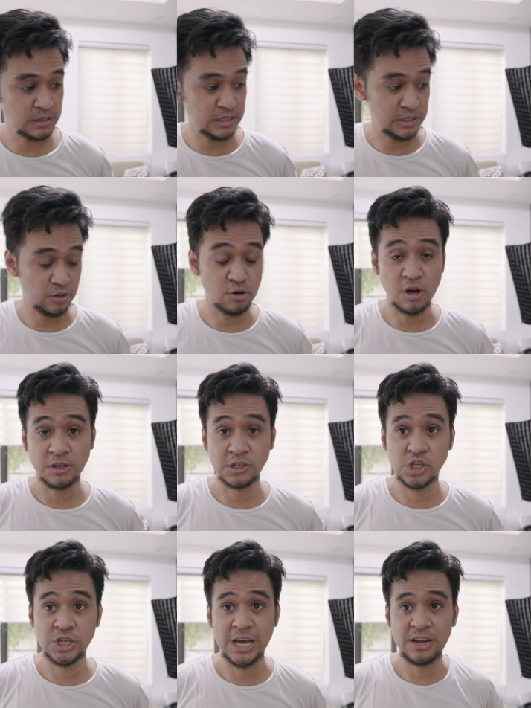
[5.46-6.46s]
here on the
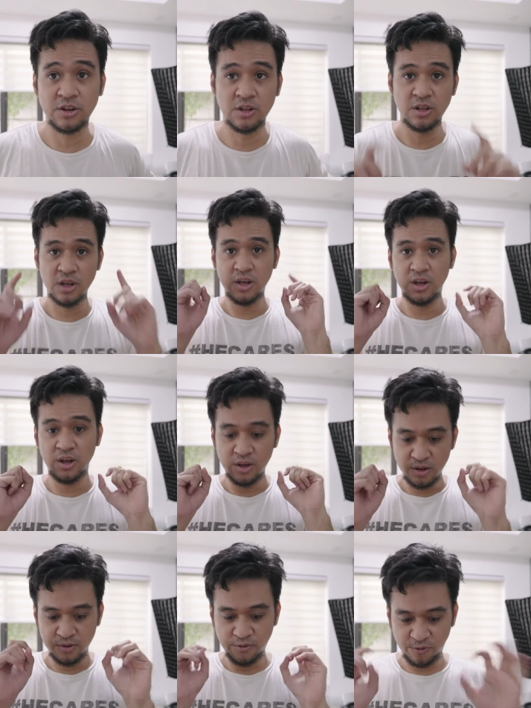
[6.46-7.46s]
channel.
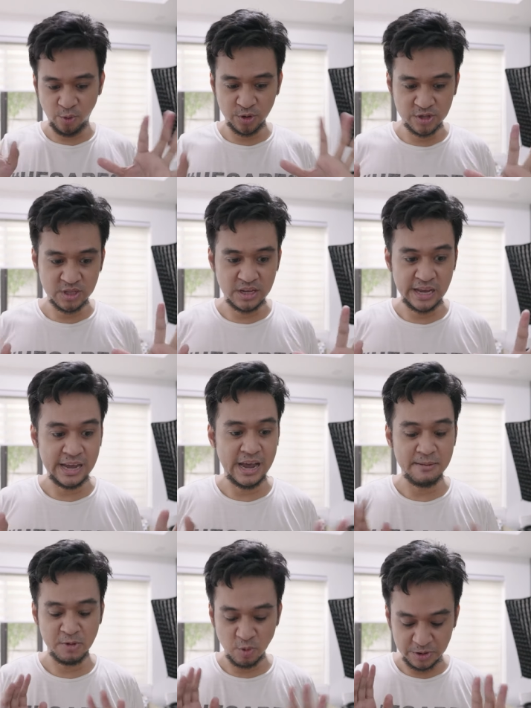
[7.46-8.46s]
For today,
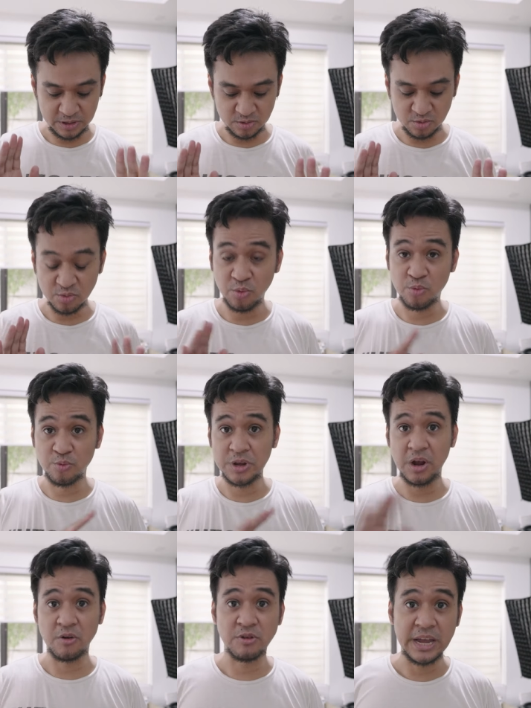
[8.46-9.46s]
I'm going to
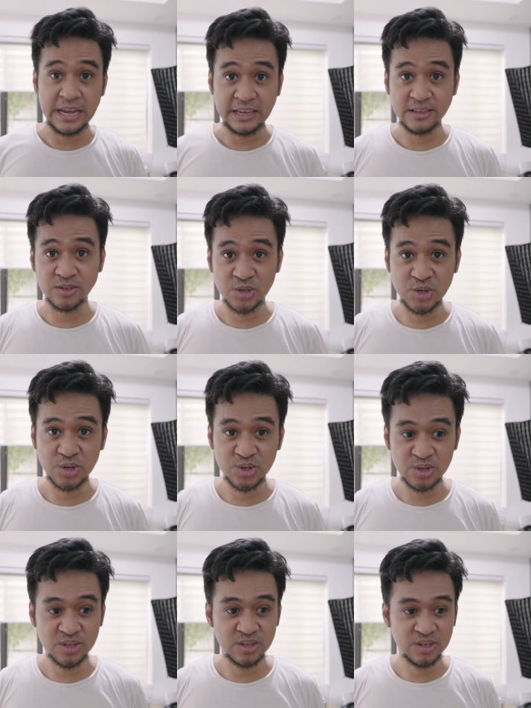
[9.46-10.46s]
rearrange
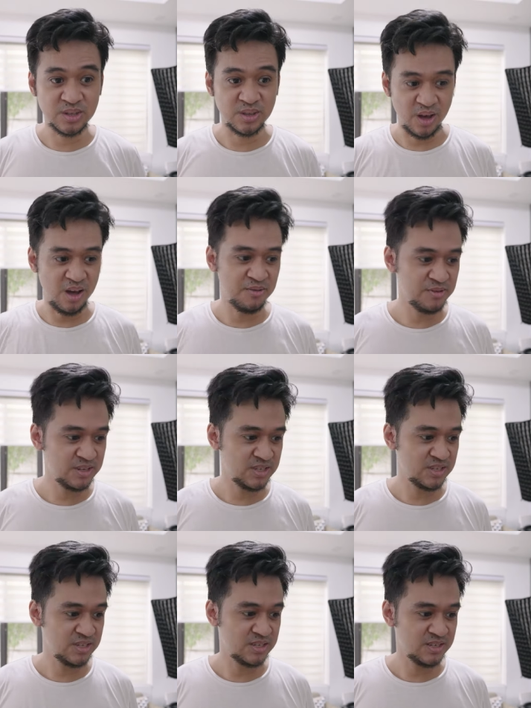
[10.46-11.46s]
the
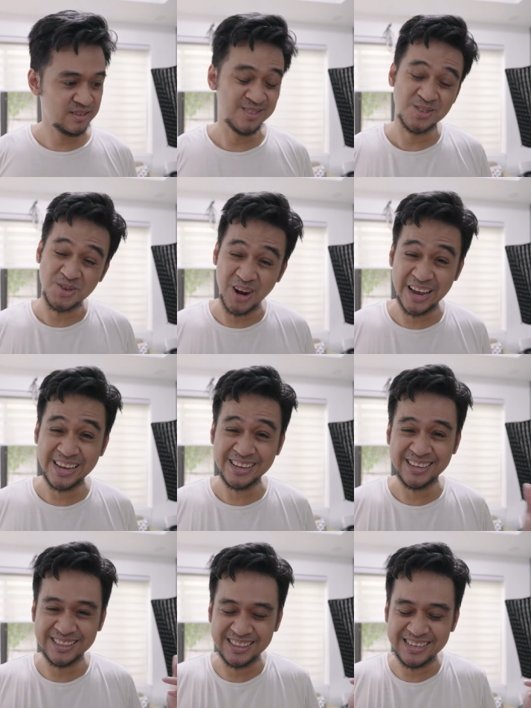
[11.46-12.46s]
office, try
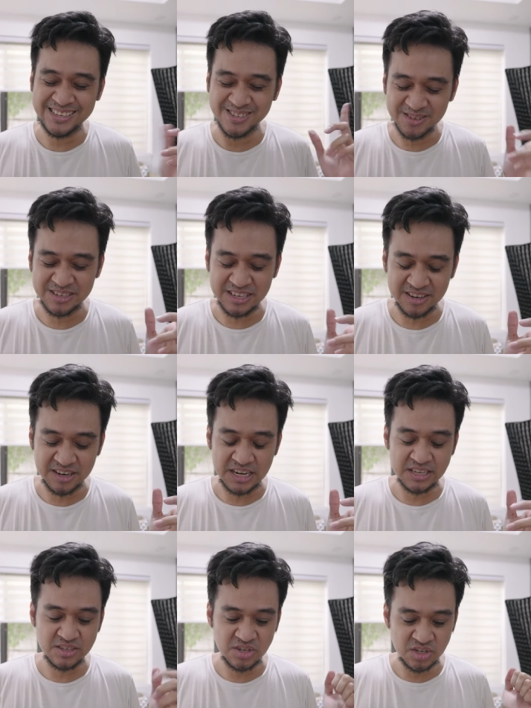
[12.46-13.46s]
at least to
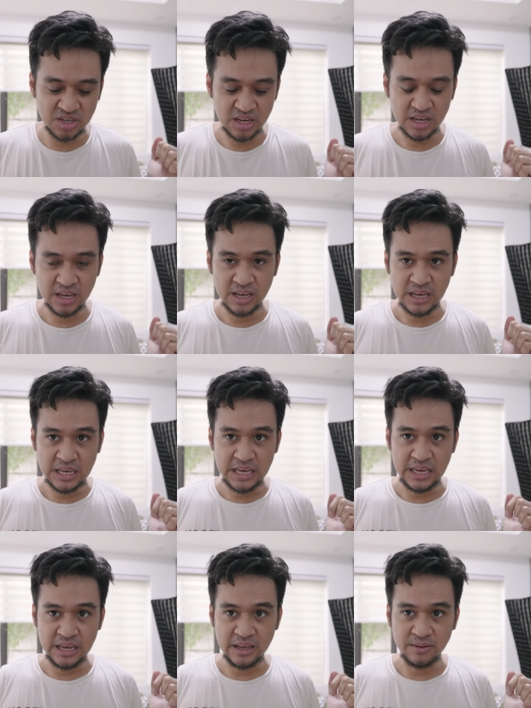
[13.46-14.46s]
rearrange.
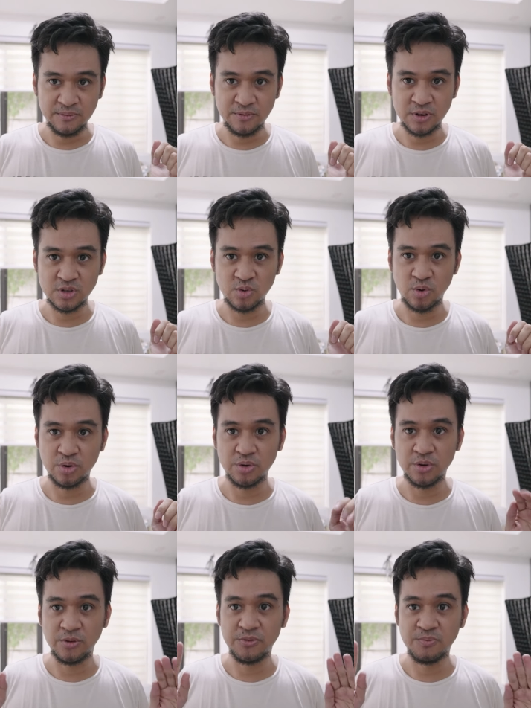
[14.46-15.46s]
And first
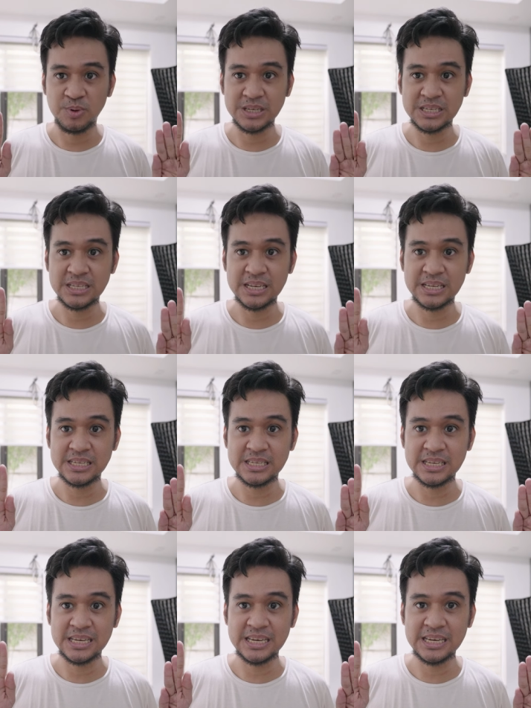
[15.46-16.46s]
order of business
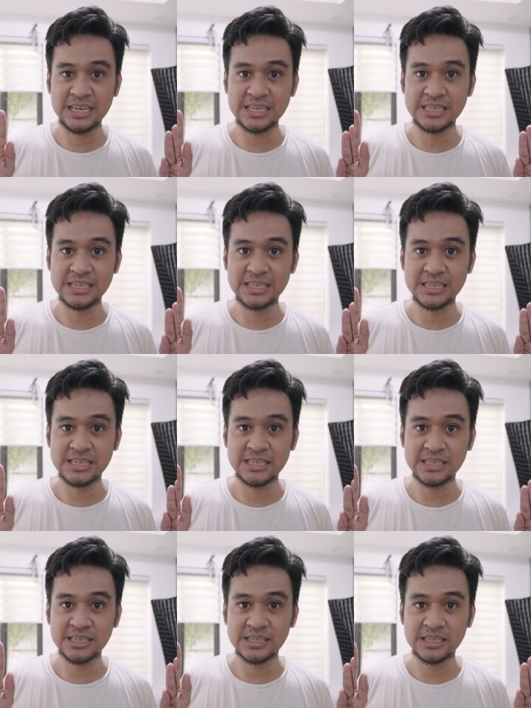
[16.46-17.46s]

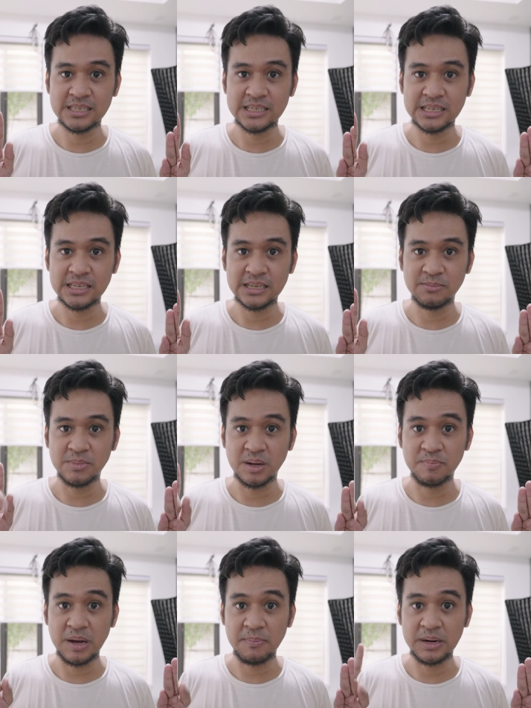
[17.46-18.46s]
is
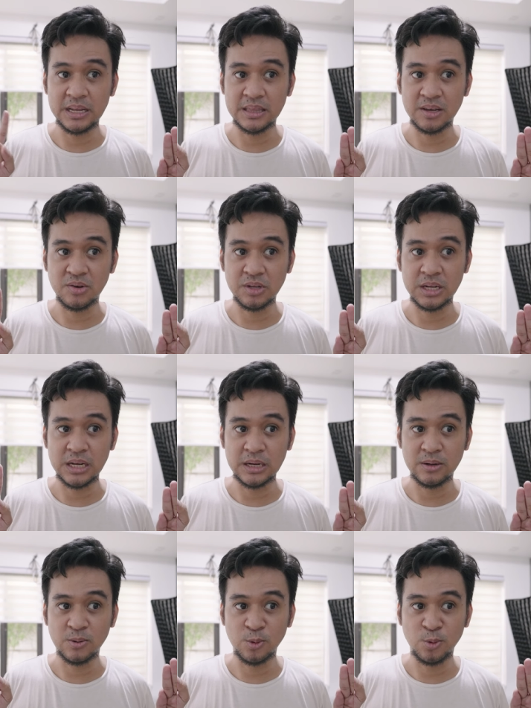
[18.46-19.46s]
nagpapalit ako
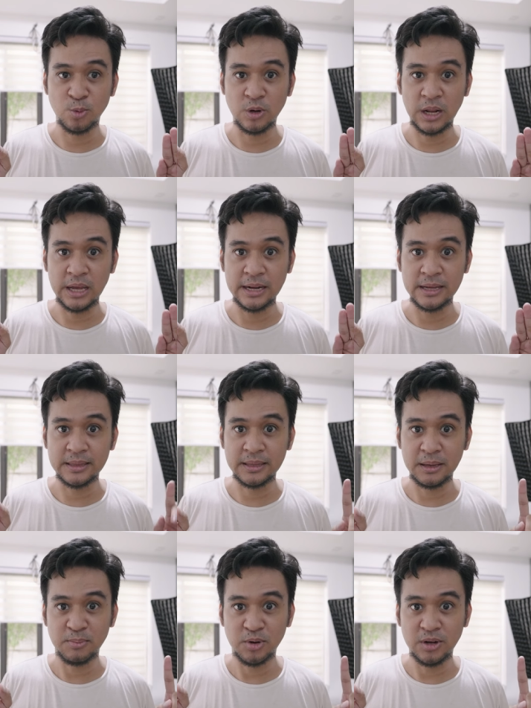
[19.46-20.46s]
ng kulay ng
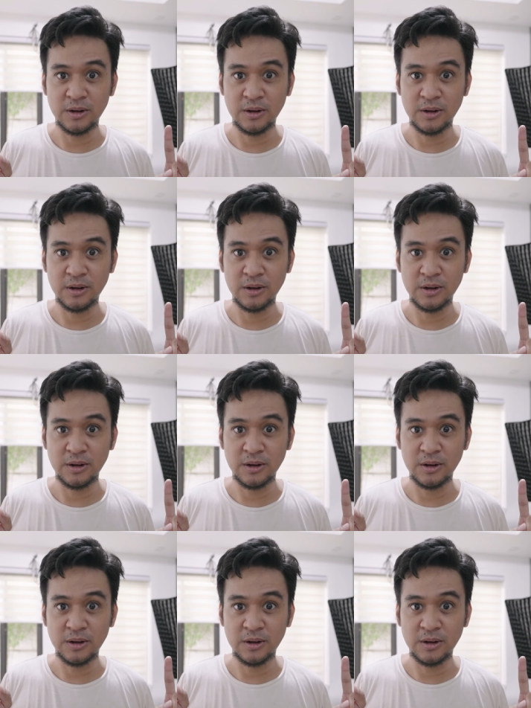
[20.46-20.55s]
table.